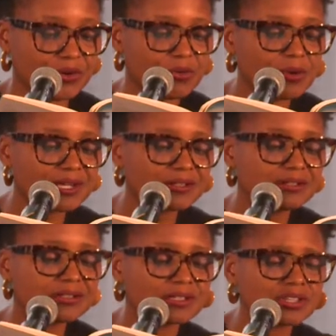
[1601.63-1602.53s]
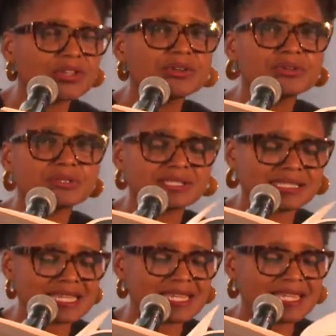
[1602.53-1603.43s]
Will you
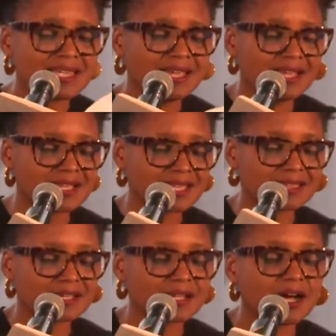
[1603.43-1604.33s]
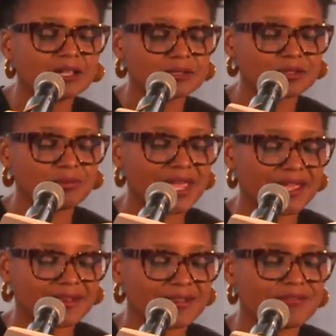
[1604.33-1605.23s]
see that the colored
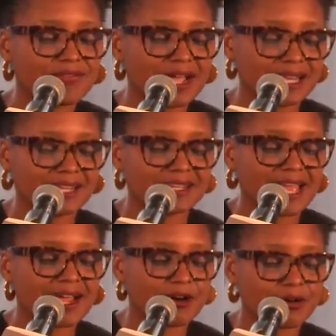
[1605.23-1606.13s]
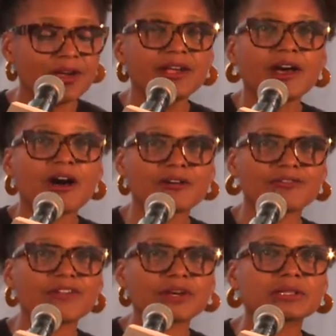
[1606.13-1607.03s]
men fighting now are
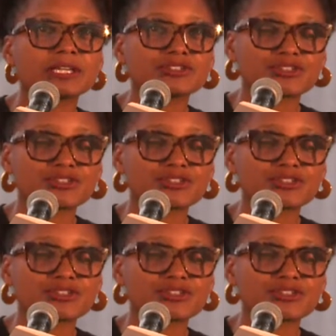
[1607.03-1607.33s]
fairly